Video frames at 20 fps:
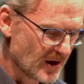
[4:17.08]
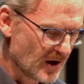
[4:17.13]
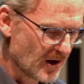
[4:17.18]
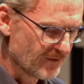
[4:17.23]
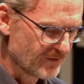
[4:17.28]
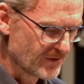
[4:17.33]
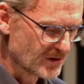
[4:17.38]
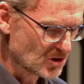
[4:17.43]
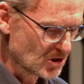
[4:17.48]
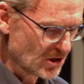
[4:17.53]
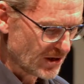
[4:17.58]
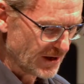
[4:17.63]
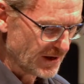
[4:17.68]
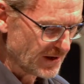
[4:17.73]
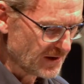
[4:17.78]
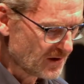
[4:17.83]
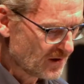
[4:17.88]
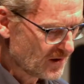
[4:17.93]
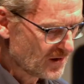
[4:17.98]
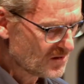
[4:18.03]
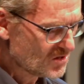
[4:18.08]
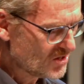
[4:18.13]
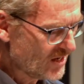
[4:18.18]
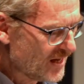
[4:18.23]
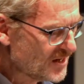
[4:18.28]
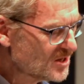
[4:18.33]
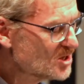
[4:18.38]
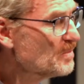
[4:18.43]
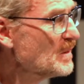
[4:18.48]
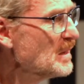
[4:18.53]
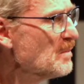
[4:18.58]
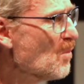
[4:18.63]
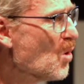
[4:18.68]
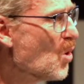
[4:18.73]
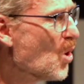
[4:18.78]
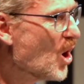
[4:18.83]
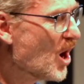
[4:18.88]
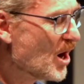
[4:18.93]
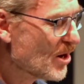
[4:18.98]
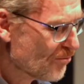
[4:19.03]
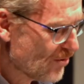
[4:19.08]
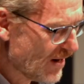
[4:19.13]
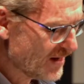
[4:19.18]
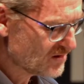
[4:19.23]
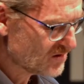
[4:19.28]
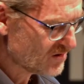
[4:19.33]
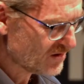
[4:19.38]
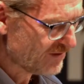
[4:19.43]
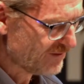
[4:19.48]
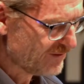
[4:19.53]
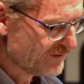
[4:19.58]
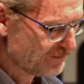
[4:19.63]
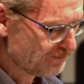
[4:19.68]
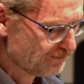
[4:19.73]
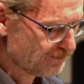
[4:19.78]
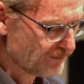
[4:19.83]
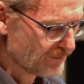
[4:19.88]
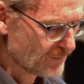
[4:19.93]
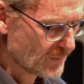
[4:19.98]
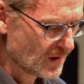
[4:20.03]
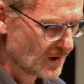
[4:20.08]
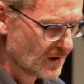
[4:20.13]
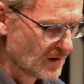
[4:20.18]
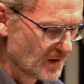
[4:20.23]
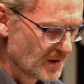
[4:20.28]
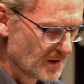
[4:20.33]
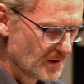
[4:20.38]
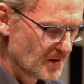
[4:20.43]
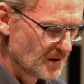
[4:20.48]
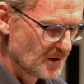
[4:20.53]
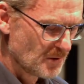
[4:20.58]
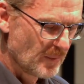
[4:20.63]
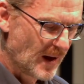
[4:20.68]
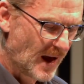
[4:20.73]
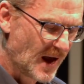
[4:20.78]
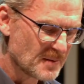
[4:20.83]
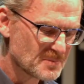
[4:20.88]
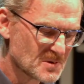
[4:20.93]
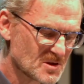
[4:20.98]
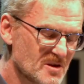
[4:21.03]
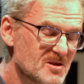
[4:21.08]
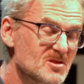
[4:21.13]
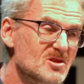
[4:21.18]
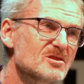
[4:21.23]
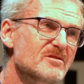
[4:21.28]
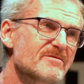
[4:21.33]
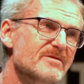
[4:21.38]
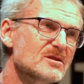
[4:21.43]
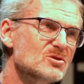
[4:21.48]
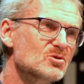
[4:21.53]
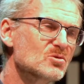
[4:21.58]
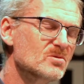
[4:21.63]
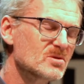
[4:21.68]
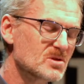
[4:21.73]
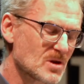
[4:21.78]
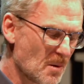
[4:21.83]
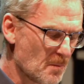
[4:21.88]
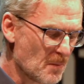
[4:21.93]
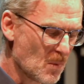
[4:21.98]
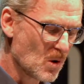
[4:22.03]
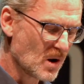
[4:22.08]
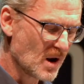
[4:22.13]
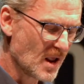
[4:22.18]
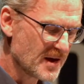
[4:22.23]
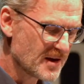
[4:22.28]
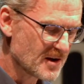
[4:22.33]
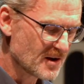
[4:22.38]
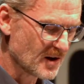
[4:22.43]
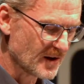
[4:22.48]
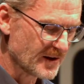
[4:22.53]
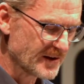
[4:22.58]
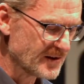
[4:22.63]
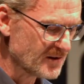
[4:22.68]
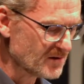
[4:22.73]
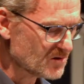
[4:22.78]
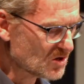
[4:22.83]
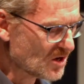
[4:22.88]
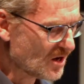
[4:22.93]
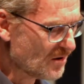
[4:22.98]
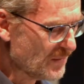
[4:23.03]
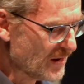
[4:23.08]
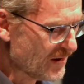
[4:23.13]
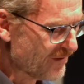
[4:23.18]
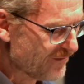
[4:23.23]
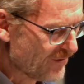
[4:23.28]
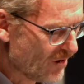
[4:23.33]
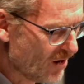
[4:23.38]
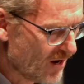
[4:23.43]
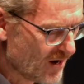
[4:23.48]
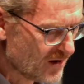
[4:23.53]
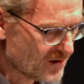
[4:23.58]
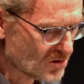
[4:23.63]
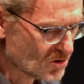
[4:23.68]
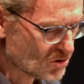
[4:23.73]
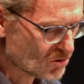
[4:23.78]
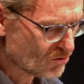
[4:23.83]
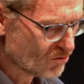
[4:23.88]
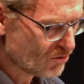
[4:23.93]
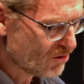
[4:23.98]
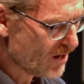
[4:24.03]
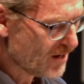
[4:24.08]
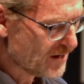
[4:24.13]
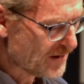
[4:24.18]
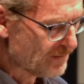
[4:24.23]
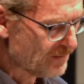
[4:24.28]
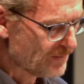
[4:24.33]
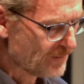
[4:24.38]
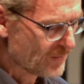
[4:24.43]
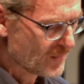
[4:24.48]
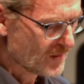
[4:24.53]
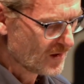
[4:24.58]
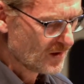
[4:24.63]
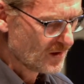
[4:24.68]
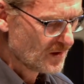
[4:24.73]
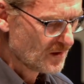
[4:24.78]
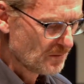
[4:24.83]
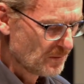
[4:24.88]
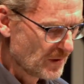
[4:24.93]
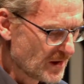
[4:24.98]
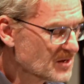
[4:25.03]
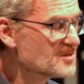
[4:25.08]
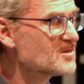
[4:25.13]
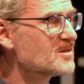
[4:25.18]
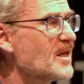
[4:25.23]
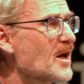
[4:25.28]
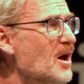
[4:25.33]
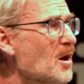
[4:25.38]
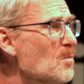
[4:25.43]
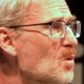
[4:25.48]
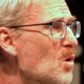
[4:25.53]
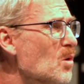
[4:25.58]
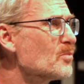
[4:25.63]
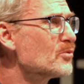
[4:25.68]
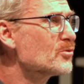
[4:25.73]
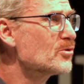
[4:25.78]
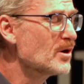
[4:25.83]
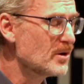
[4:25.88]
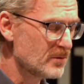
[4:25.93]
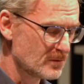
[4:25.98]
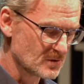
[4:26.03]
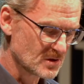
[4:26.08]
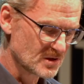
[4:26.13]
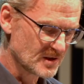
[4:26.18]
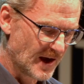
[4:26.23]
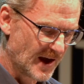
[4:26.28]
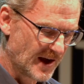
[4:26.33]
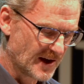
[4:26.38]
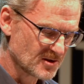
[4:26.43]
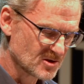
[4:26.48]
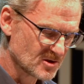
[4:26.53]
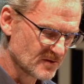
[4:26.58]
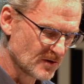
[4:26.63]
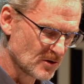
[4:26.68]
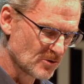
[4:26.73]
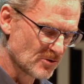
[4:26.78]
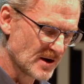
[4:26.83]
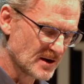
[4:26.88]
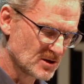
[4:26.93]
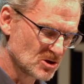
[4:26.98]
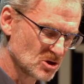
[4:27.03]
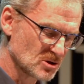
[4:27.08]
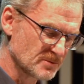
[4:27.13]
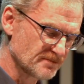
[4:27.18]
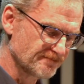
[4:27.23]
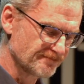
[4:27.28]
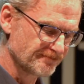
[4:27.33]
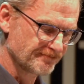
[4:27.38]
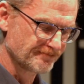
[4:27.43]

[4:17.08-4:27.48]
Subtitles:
of the gene tend to be more aggressive. Perhaps these individuals are more likely to commit violent crime because they are more prone to acts of aggression.